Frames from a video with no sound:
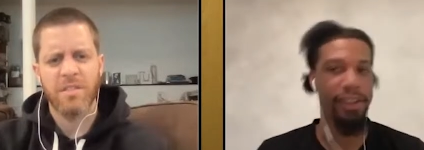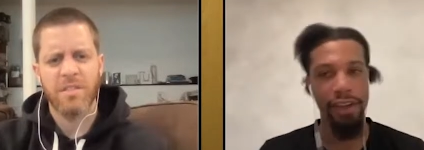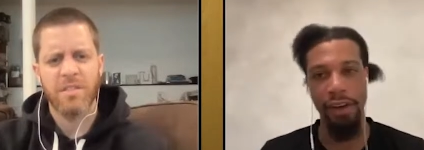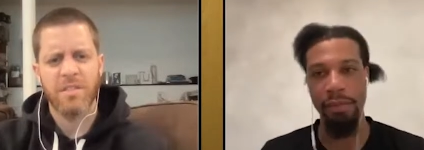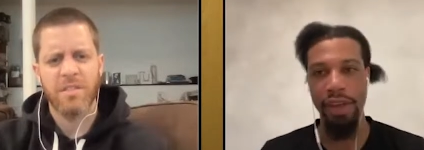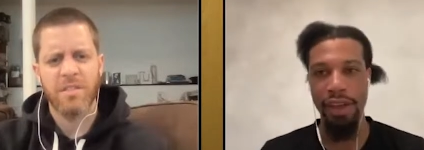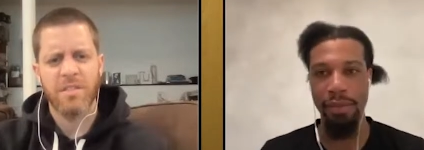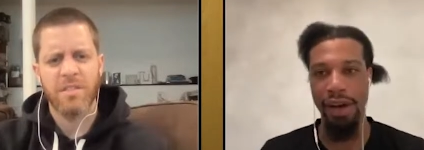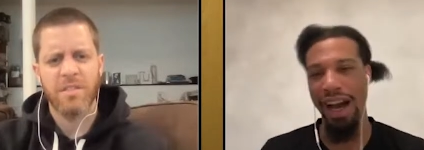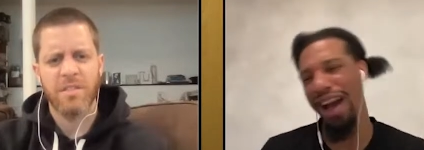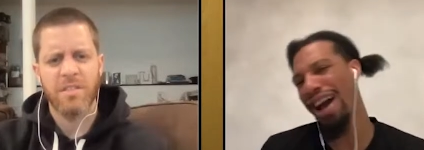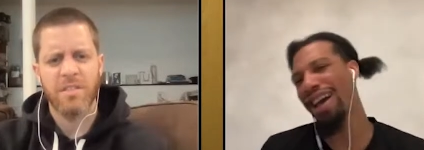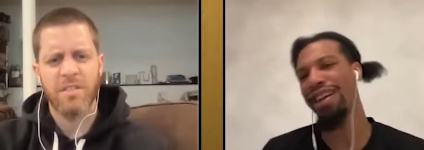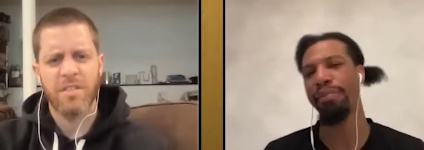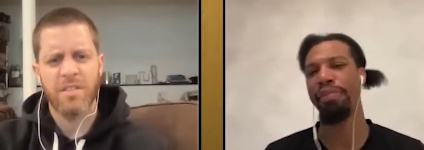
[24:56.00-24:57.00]
Speaker 1: You know what I mean? But
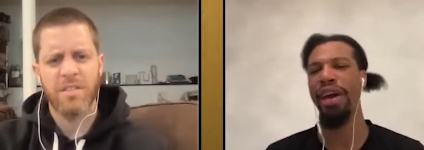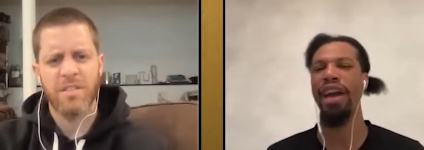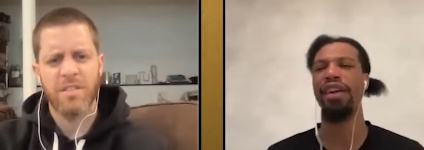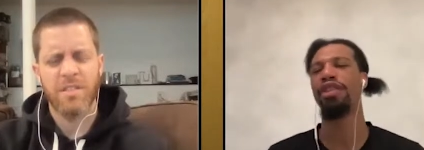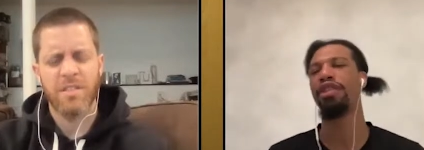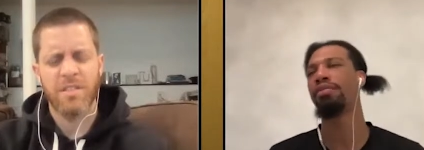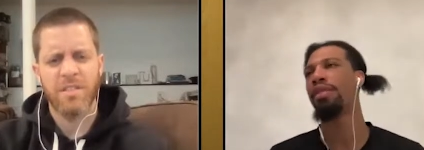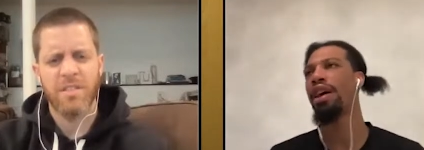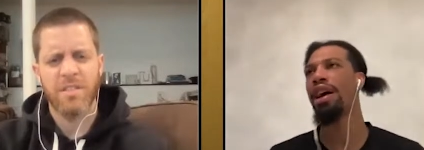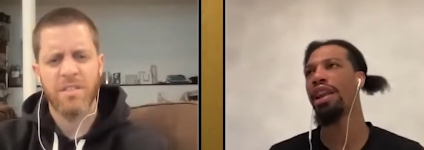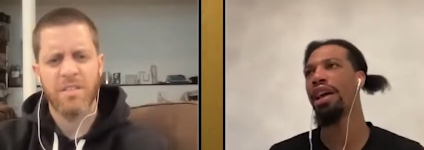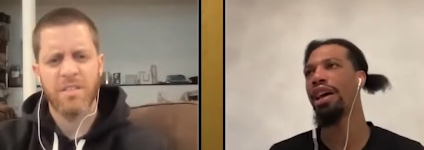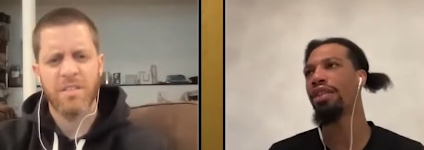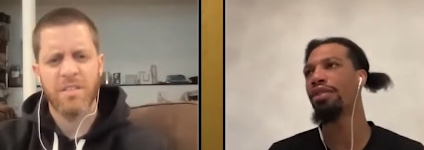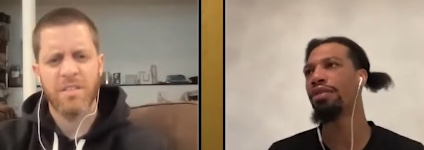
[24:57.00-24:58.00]
I, I didn't pay no mind.
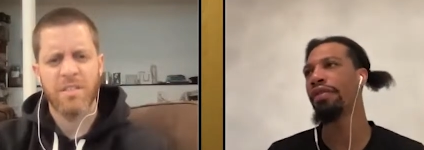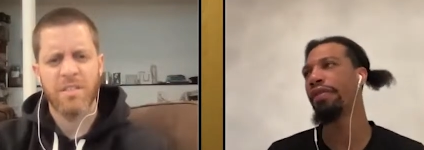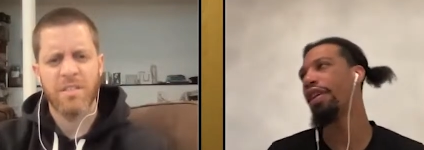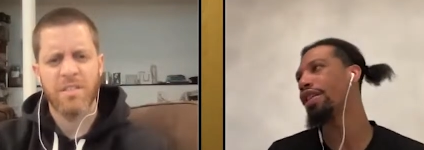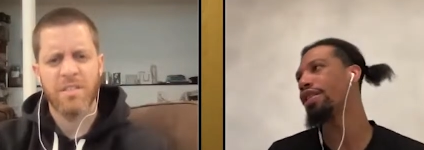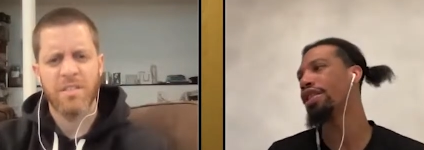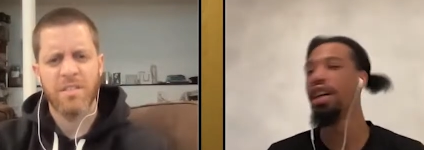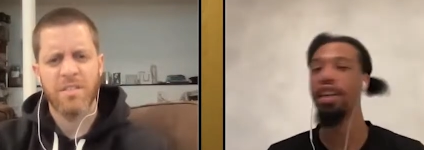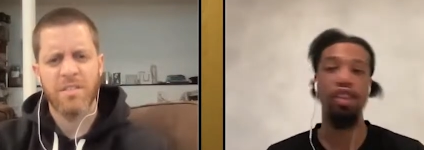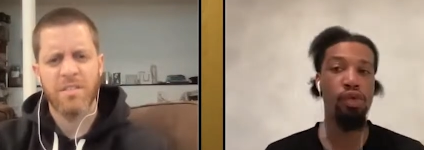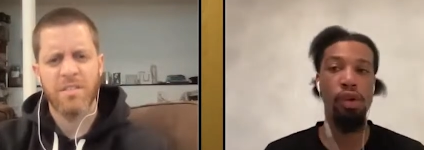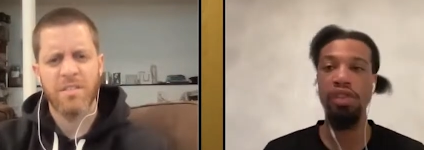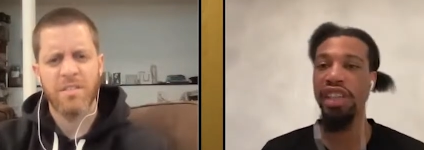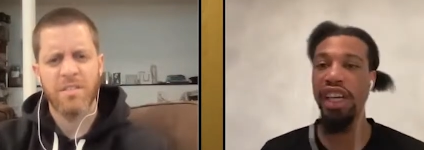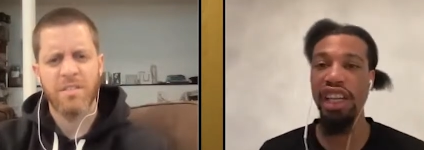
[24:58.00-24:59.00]
Like who the fuck? Is, you
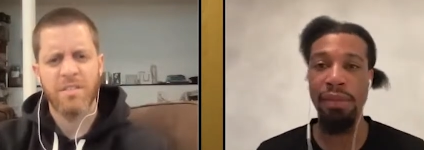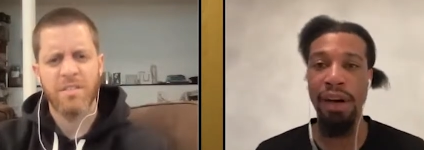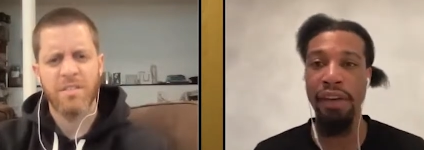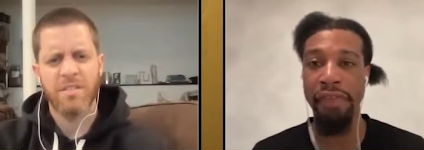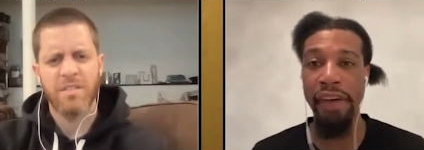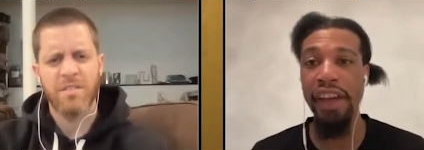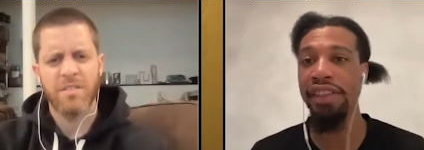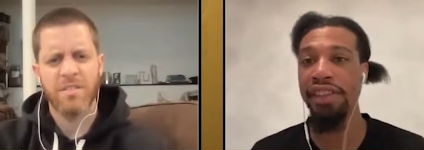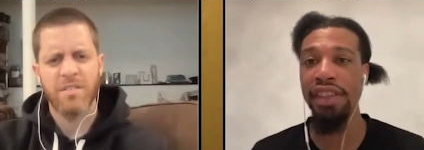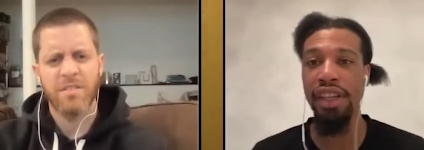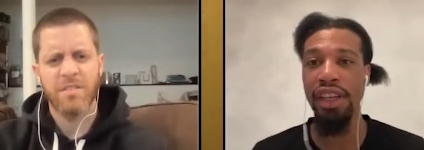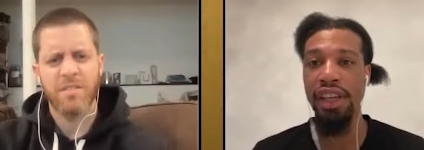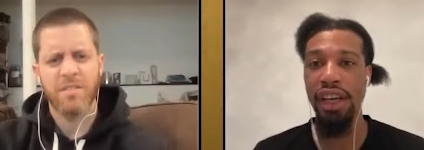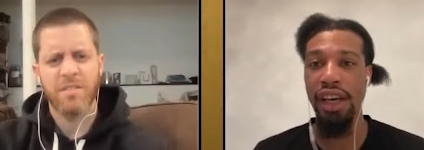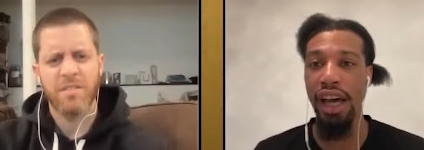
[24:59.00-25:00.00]
won't say to my face.
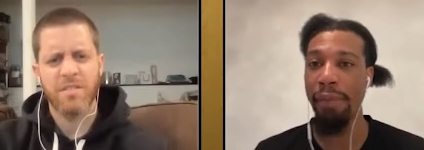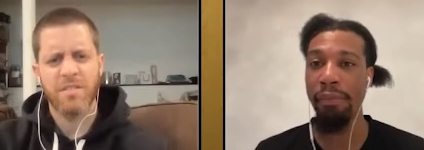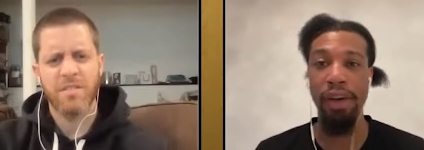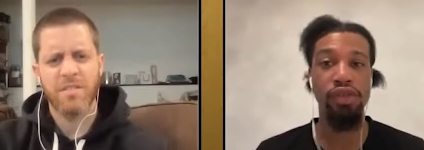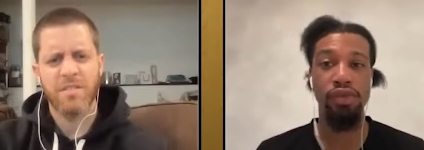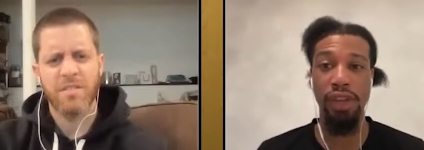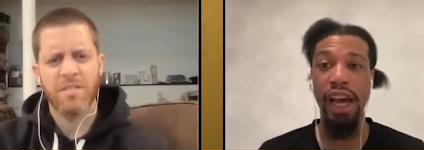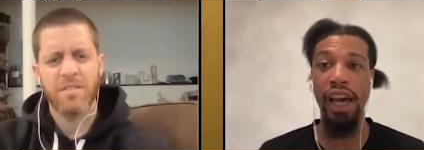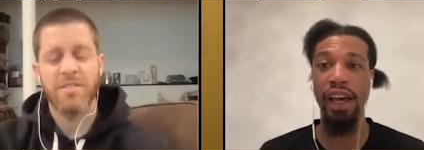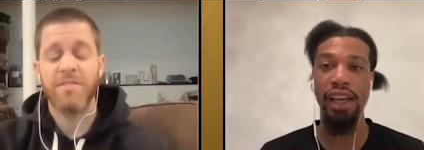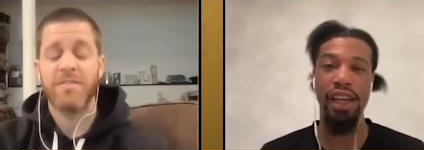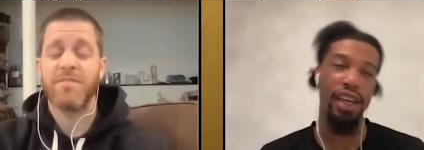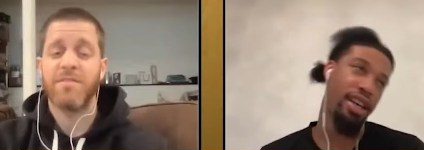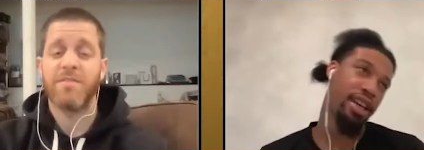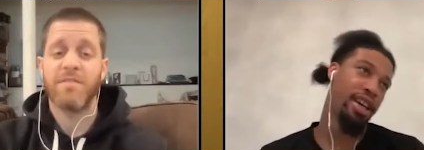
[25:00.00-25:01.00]
I bet you that.
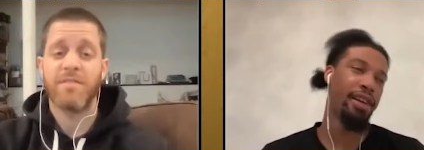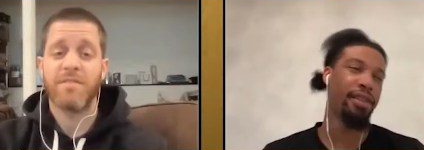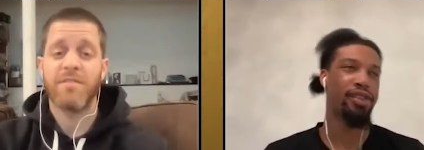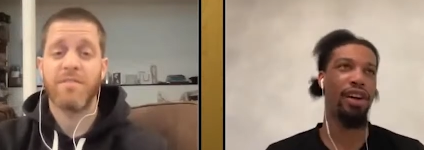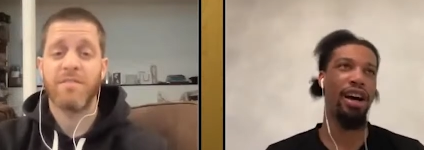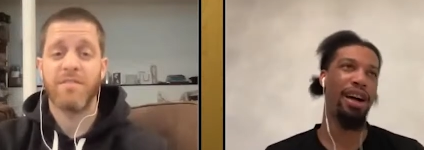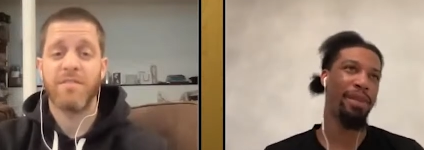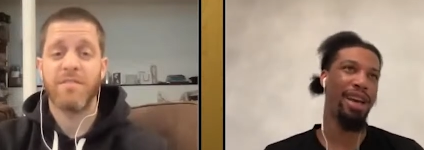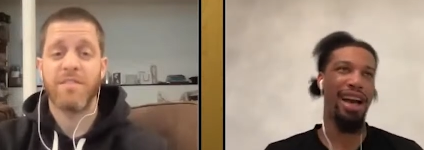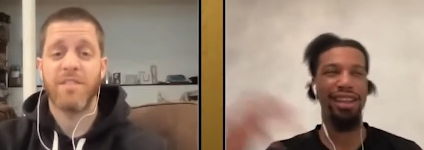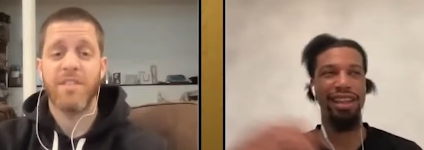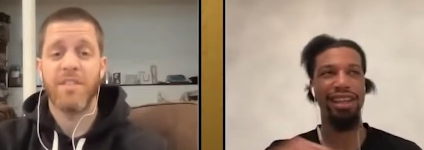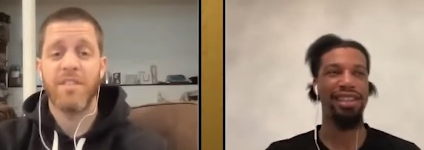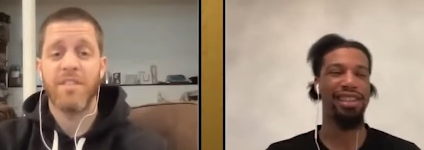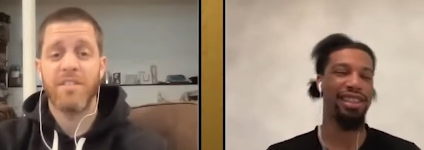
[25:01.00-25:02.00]
So I mean, I
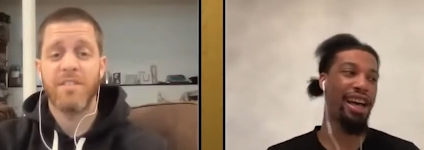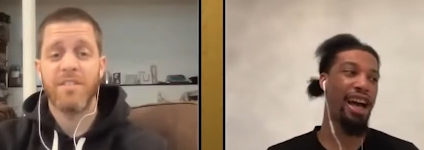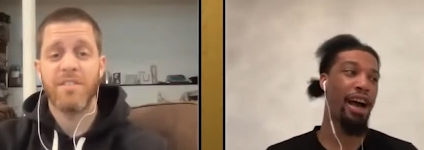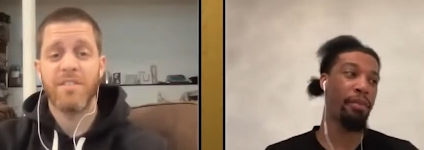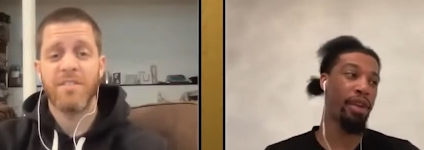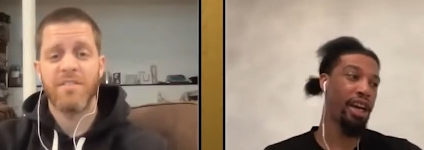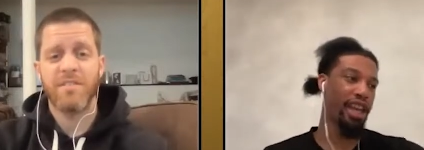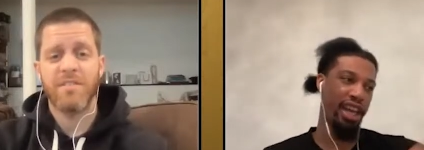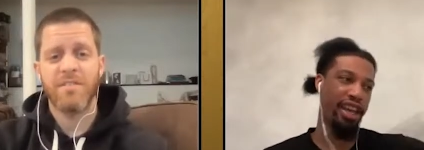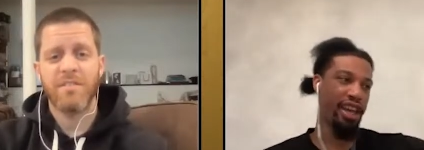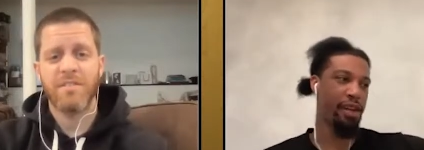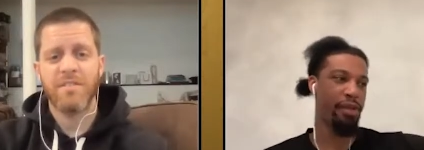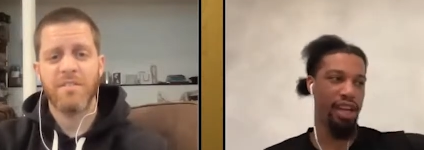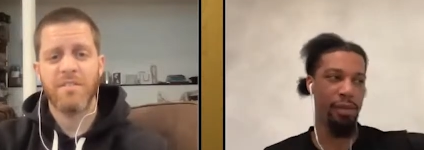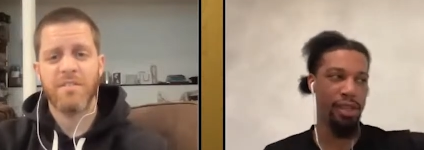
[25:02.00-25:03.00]
let it slide, but it,
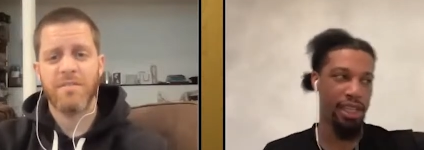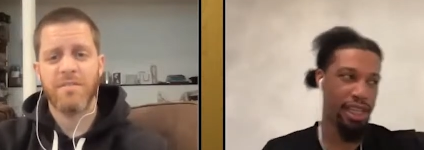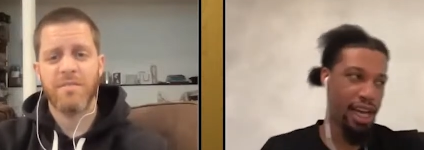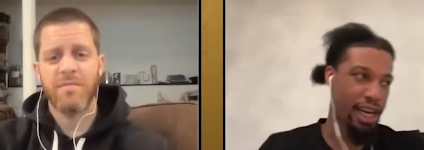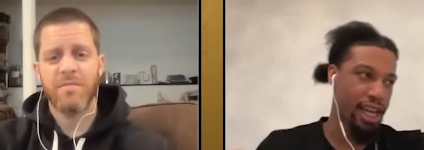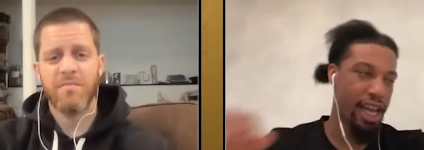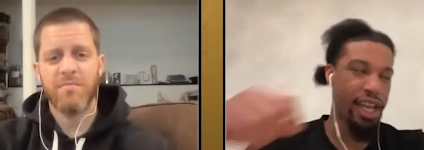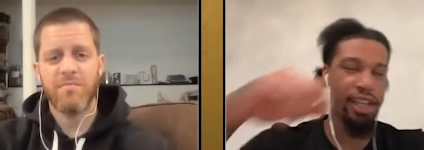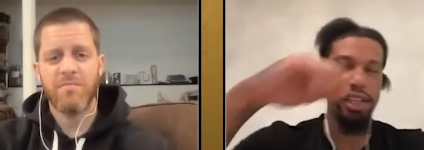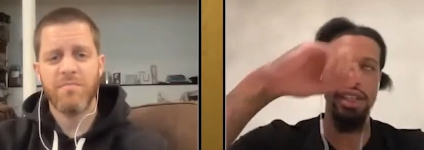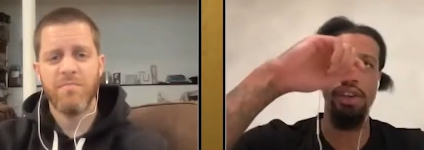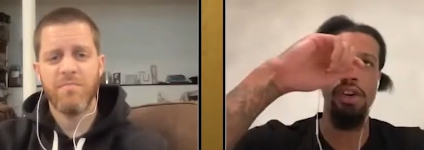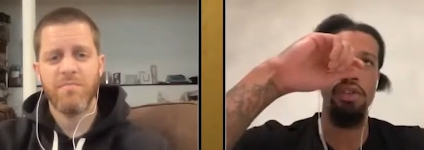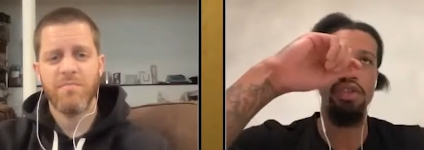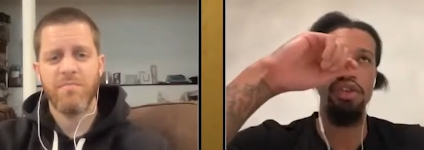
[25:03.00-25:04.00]
it, it, was a lot of hate
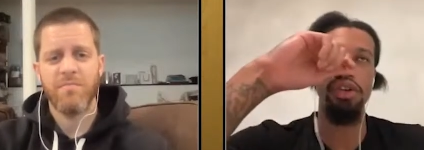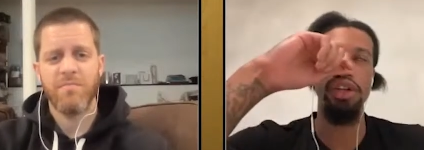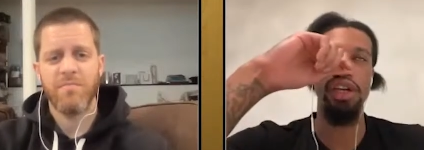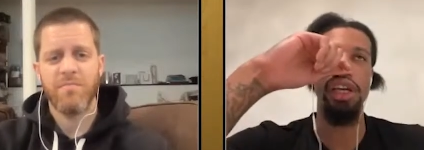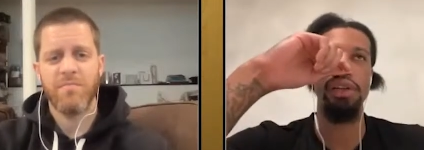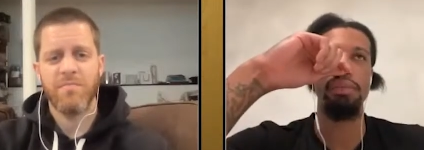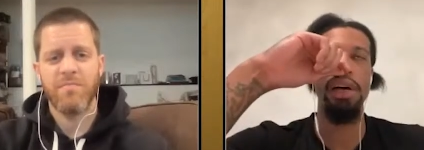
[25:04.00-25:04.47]
going on in the